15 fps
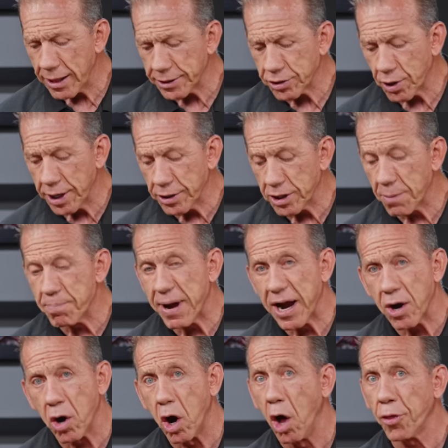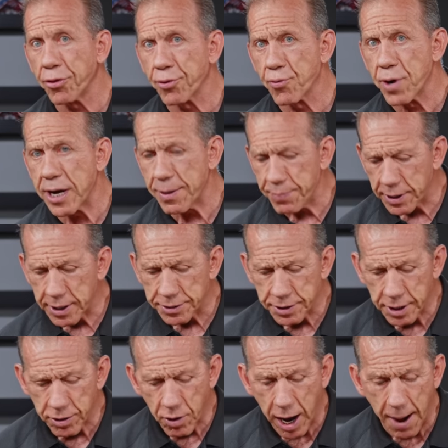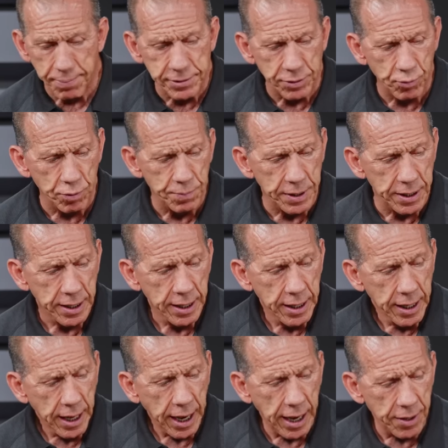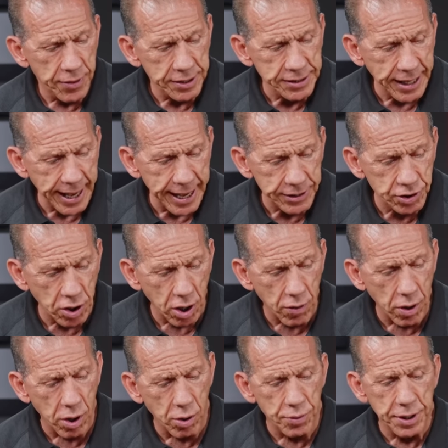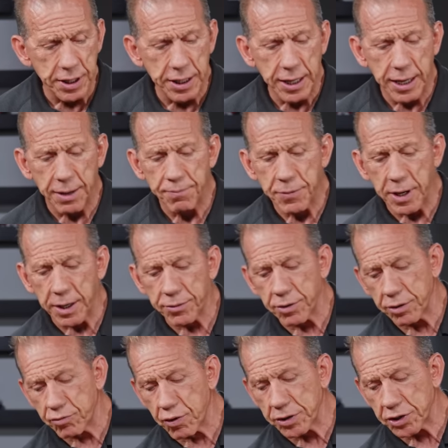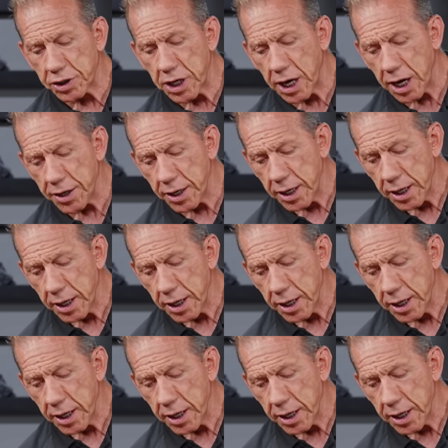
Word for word: let's go ahead and compare all three because the other option would be uh, this SRO, the, uh, uh, the Trijicon